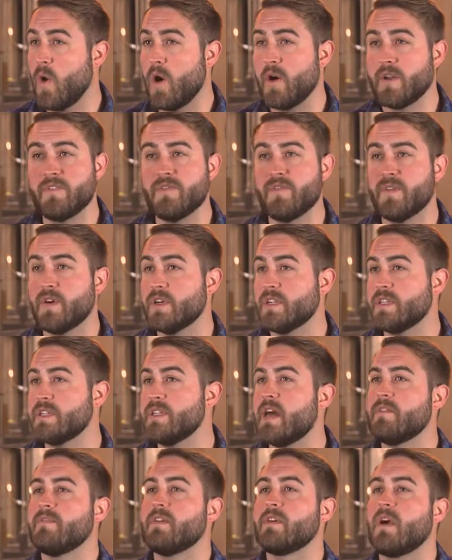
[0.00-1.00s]
Quality first,
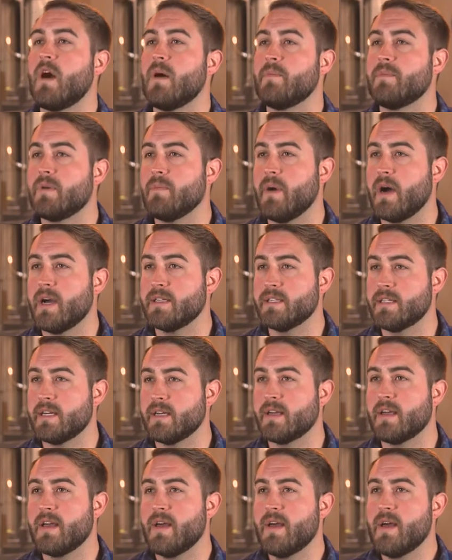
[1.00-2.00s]
never
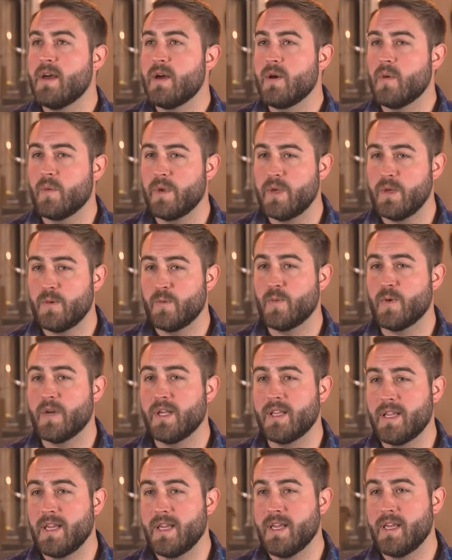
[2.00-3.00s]
compromising. We
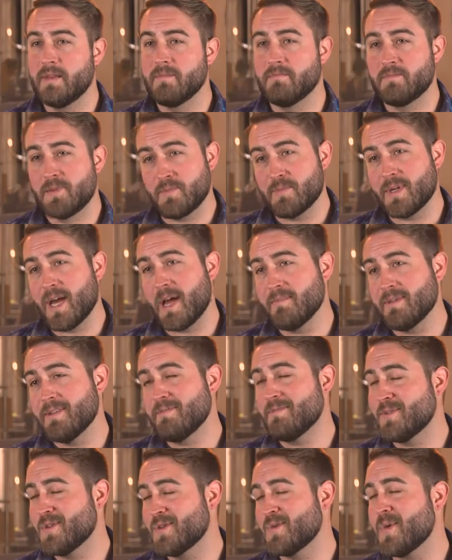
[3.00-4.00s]
really sometimes
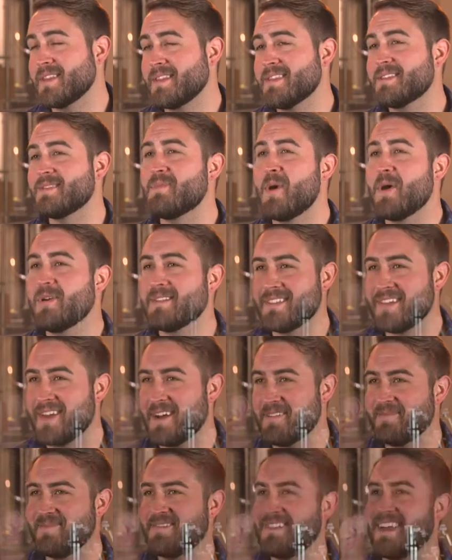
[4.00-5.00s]
even sweat the small
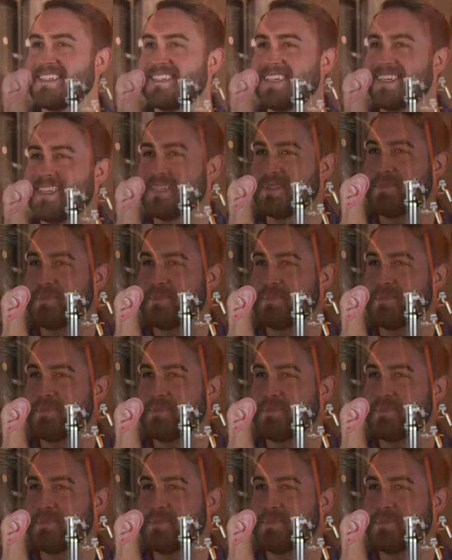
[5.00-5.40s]
stuff as it